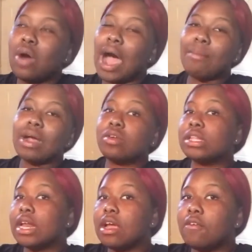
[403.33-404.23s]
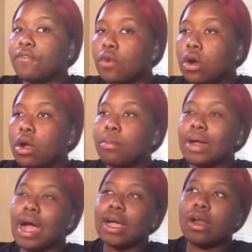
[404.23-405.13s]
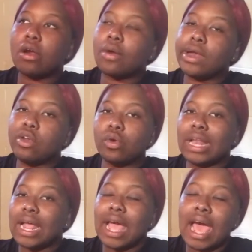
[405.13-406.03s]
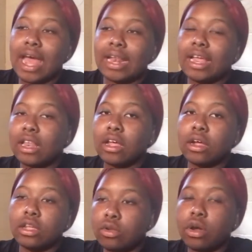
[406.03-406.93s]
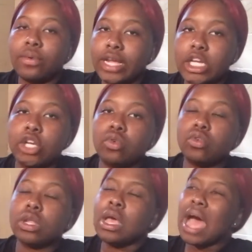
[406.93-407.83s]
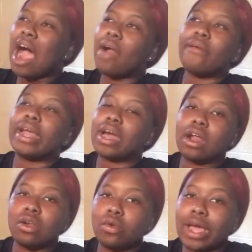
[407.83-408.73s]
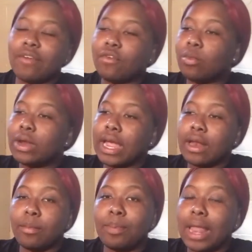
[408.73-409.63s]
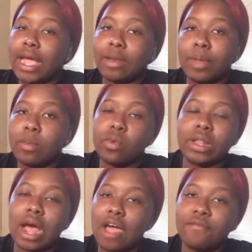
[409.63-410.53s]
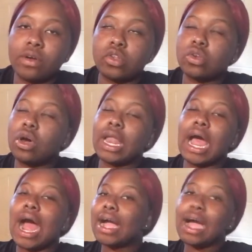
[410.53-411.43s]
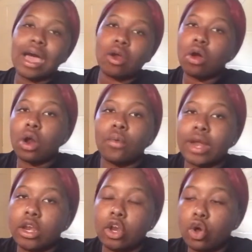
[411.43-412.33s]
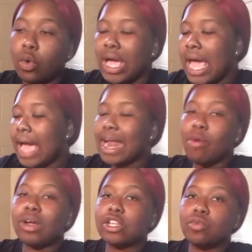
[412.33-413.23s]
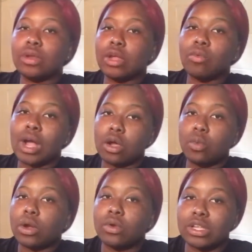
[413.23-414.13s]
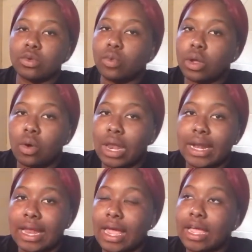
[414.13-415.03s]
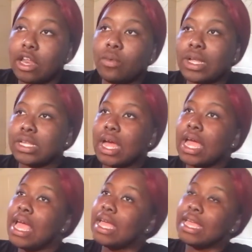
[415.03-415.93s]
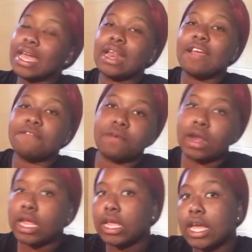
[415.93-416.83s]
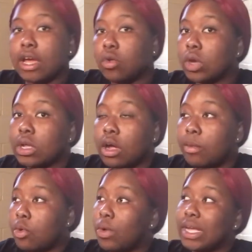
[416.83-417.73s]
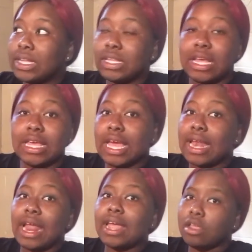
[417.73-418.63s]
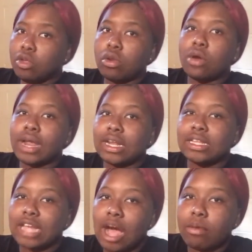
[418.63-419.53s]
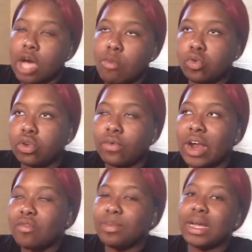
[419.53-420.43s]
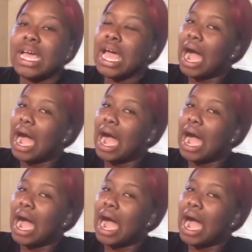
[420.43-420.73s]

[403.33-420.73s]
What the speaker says: I'm not gonna say they're a fraud, but I kind of already knew they had their little, you know, issues. I already kind of knew that from when they played the people with the iPhones and all that. I kind of already knew, and I wasn't really rocking with Chris and Queen or all like that anyways. Like, yeah, they funny. Yeah, Queen can sing. Yeah, they, you know, they the top couples or whatever. But